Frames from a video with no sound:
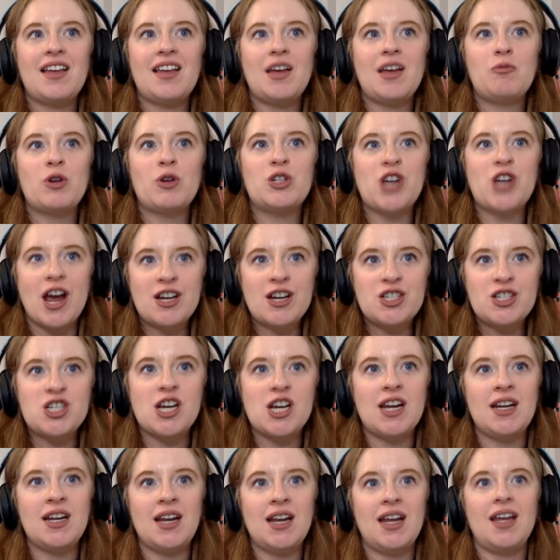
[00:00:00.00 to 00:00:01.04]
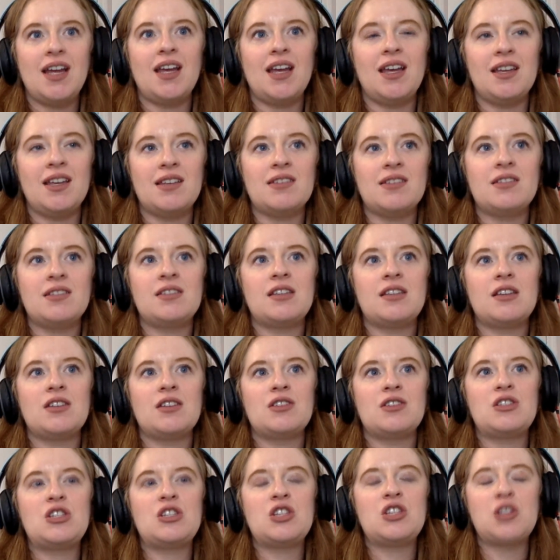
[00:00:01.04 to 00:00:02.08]
rejection is
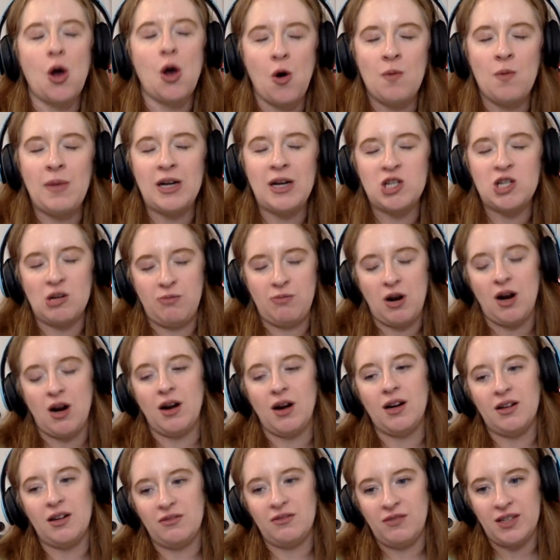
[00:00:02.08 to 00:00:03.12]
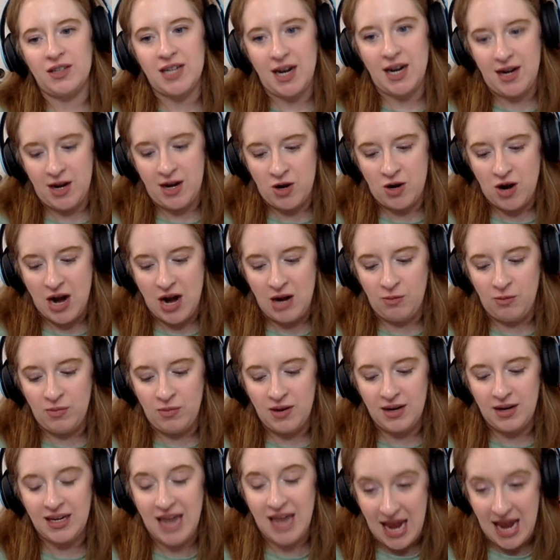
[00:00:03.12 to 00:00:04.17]
so much a part of the dating
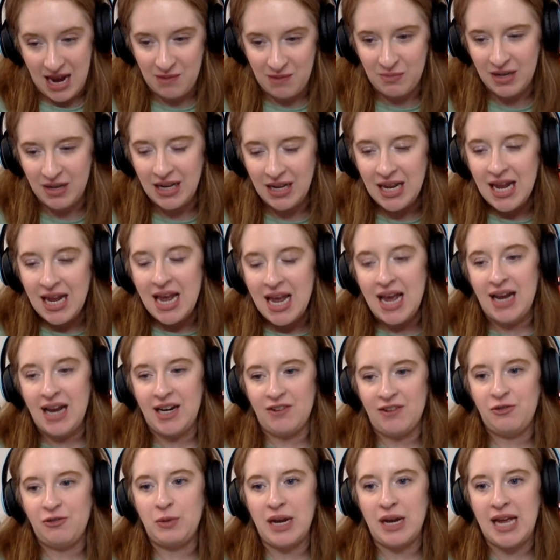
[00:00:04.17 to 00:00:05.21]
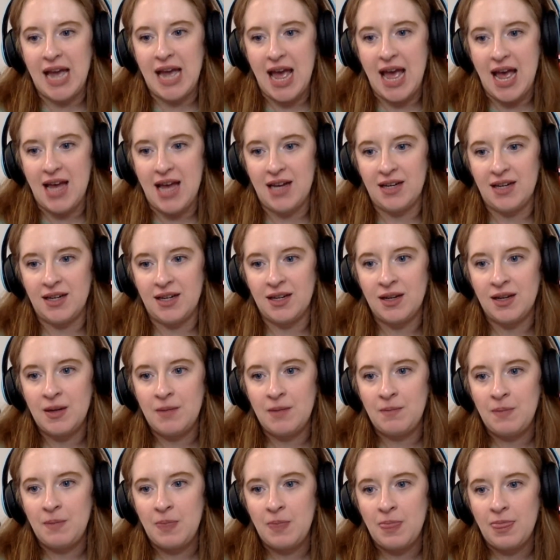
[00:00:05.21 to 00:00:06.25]
game. And if we can
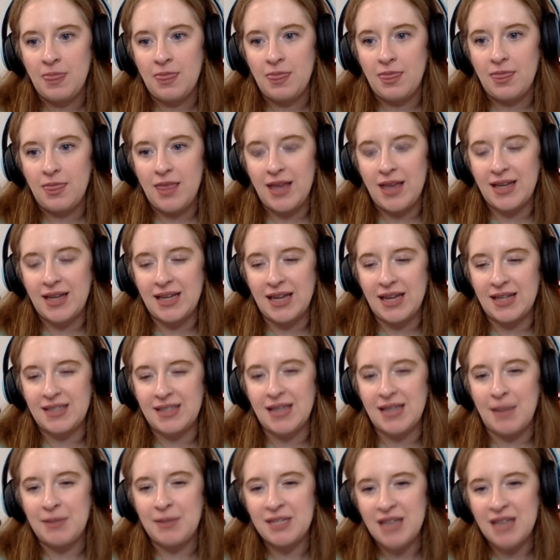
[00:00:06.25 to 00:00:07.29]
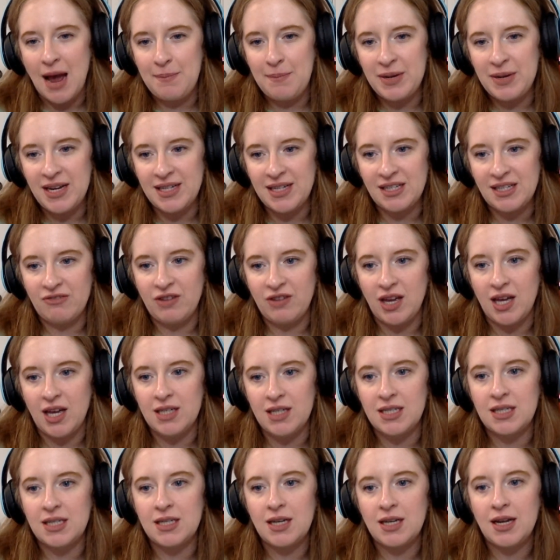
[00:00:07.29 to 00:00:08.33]
accept that piece of
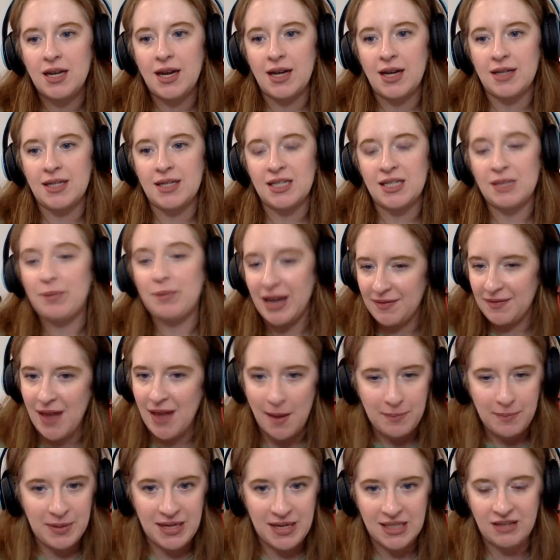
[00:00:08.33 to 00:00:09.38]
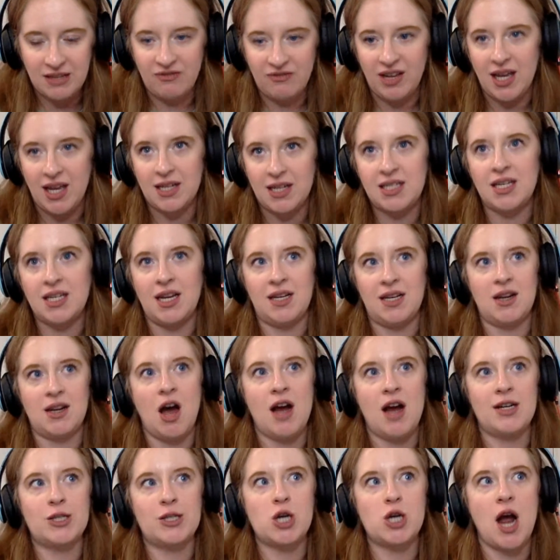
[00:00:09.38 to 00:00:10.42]
it, anticipate that piece of it, and
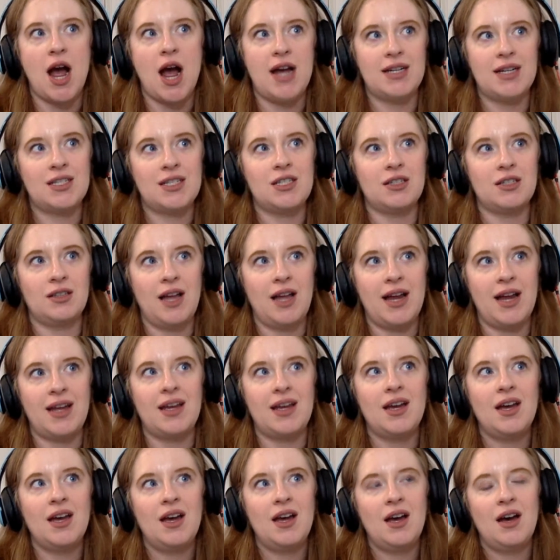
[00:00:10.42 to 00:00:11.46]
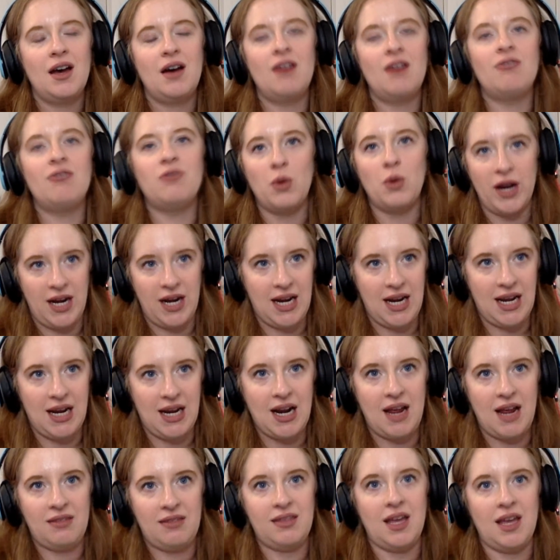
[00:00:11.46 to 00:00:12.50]
not try to like avoid it,
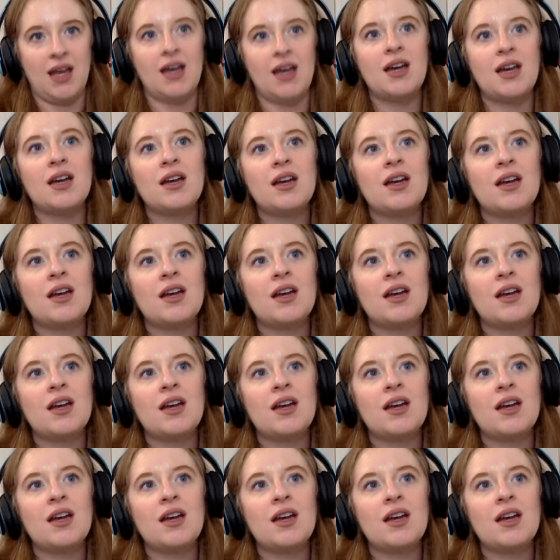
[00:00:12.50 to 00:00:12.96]
I think